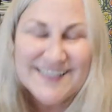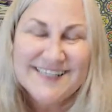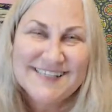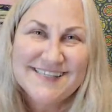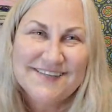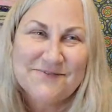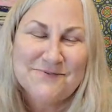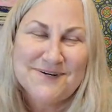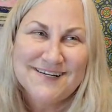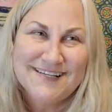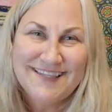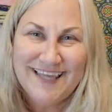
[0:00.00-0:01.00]
is the
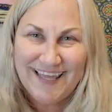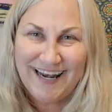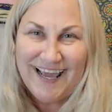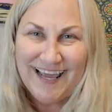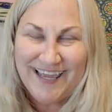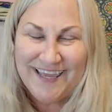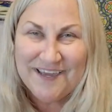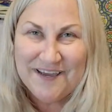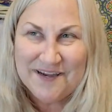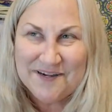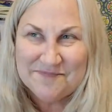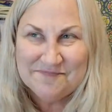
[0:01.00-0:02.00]
one that I
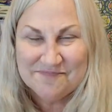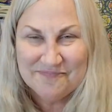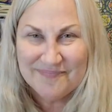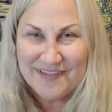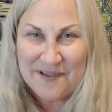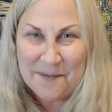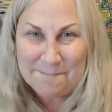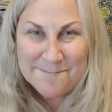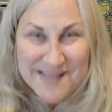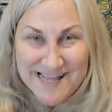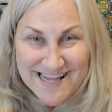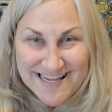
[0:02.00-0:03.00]
um,
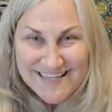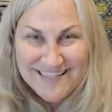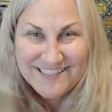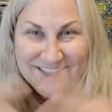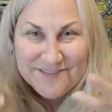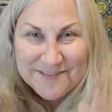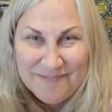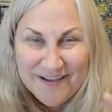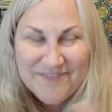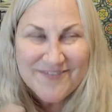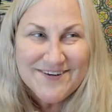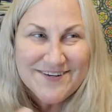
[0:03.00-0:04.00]
met. She was my
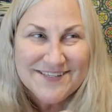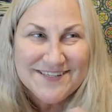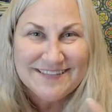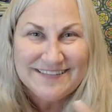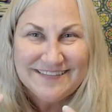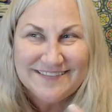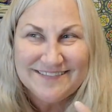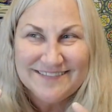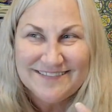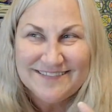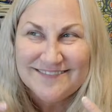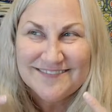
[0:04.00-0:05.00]
first
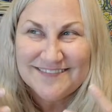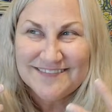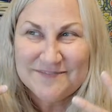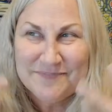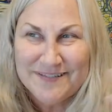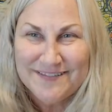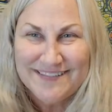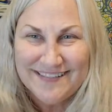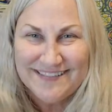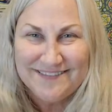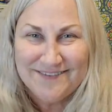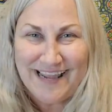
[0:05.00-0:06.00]

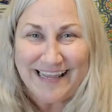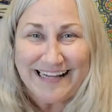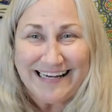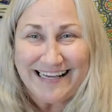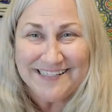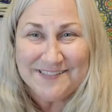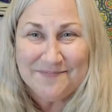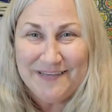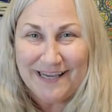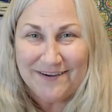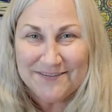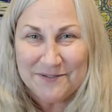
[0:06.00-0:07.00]
person to recognize
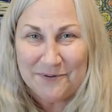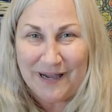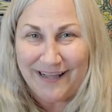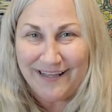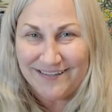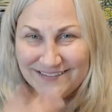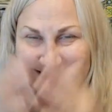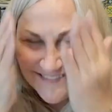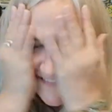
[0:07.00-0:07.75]
me out in the wild